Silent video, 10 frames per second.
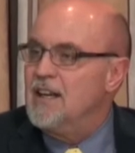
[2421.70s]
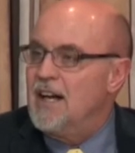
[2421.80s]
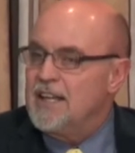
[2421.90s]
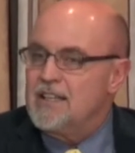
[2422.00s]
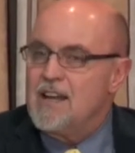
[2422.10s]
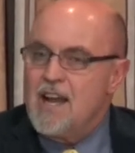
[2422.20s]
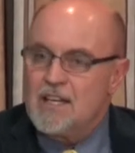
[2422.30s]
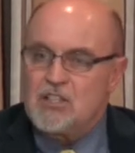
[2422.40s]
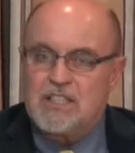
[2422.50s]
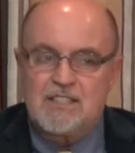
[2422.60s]
I
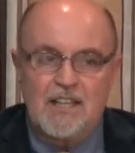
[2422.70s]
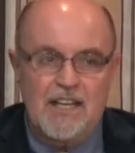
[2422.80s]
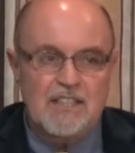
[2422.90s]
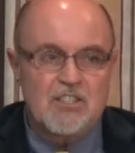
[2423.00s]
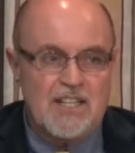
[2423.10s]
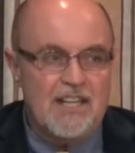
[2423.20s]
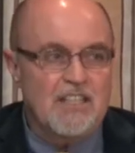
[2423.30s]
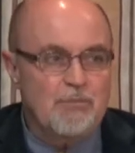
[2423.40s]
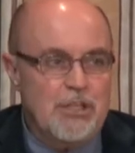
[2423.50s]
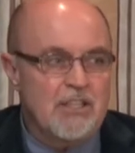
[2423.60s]
can stand
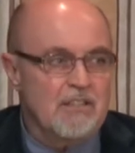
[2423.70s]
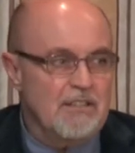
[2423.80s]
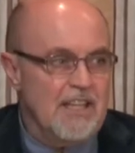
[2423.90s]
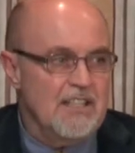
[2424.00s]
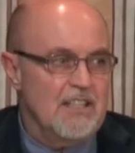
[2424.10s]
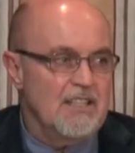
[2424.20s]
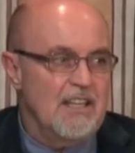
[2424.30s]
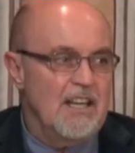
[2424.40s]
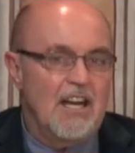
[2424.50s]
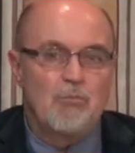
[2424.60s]
up here and
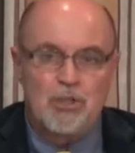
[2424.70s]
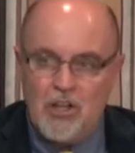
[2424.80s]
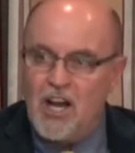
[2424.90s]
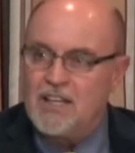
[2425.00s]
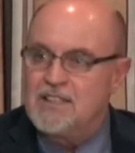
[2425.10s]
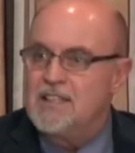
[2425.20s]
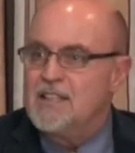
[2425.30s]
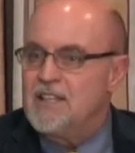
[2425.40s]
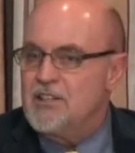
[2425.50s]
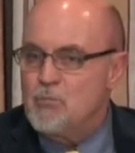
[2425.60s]
applaud
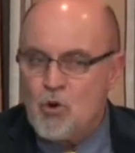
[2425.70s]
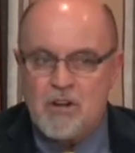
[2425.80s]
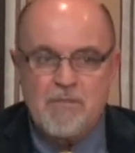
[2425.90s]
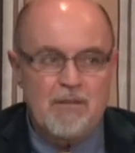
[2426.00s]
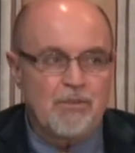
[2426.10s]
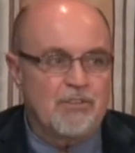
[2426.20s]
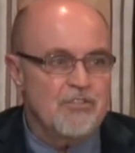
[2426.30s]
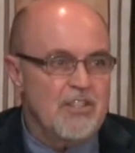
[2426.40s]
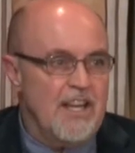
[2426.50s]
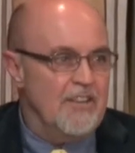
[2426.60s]
the board
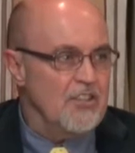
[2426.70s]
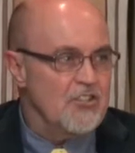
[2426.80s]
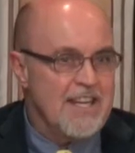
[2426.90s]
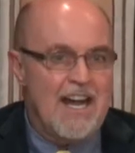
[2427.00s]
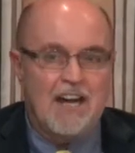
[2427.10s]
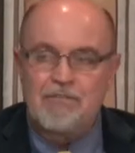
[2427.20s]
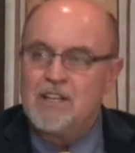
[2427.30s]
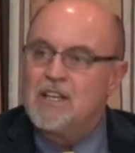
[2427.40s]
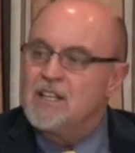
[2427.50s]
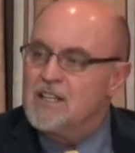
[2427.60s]
members and the staff
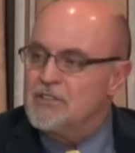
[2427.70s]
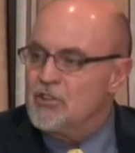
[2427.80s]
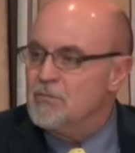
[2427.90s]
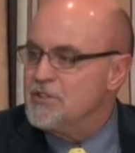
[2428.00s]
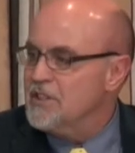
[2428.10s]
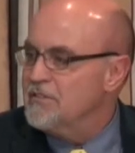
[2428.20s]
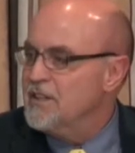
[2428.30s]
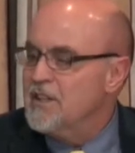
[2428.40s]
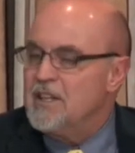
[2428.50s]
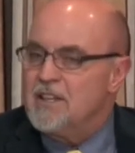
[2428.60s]
in terms of
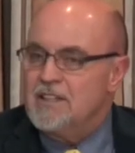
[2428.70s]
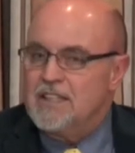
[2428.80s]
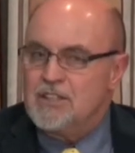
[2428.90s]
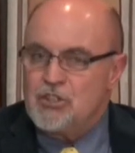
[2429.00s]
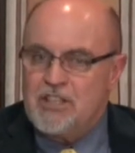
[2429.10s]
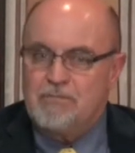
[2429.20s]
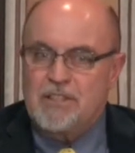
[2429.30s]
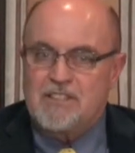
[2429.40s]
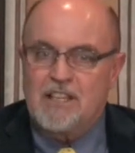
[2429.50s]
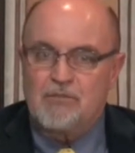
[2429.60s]
the
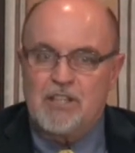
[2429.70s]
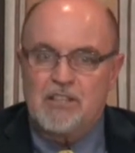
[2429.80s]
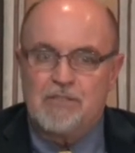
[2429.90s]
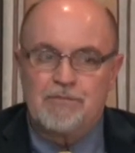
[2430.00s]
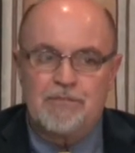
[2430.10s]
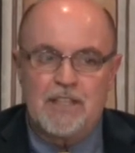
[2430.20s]
achievements that we have